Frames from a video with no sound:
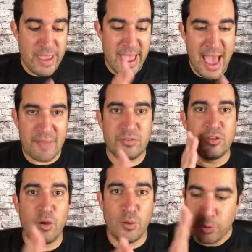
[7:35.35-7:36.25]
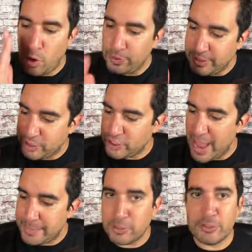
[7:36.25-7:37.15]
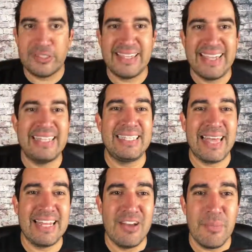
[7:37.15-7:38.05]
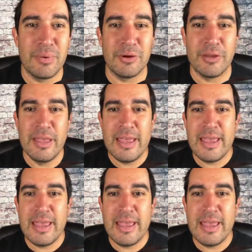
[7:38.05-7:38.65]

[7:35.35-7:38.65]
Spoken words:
We have to go through all these chapters to get to that number.